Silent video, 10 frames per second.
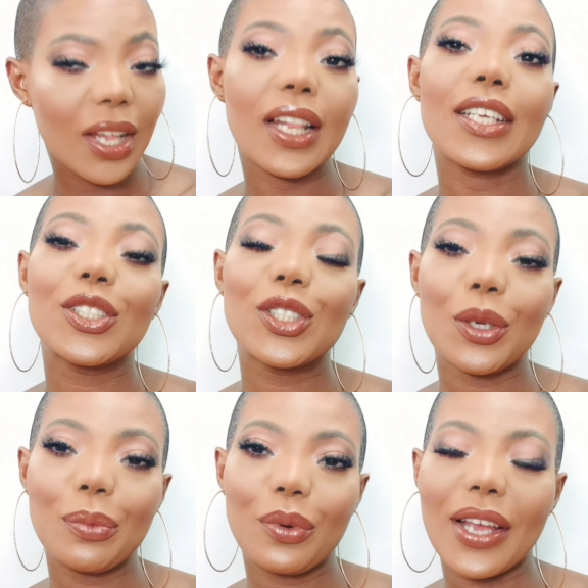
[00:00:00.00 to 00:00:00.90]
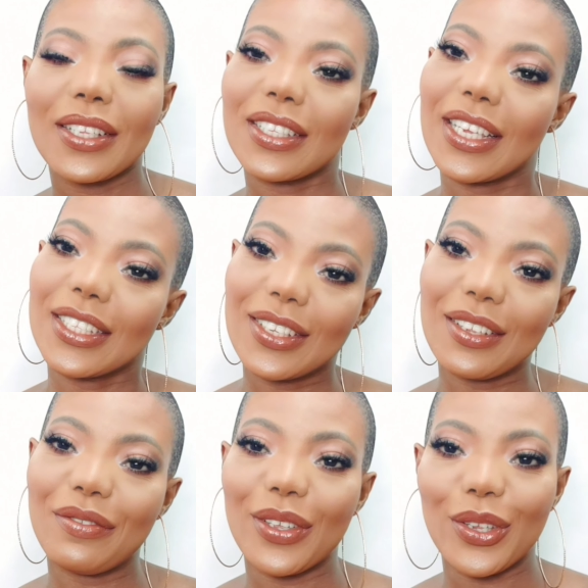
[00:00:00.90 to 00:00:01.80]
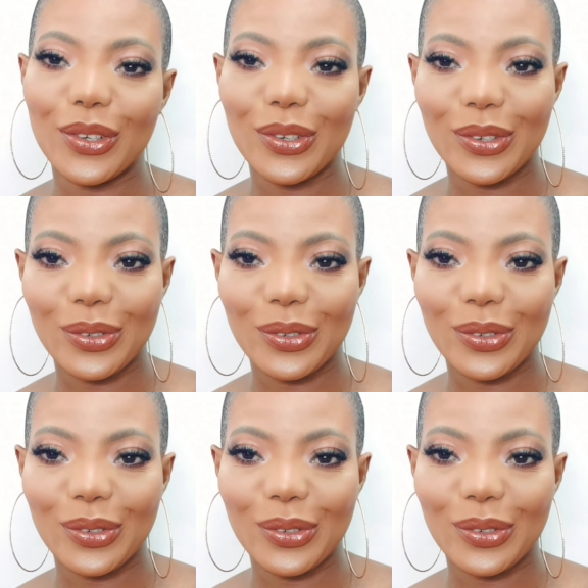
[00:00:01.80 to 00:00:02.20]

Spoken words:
let's jump right into the video.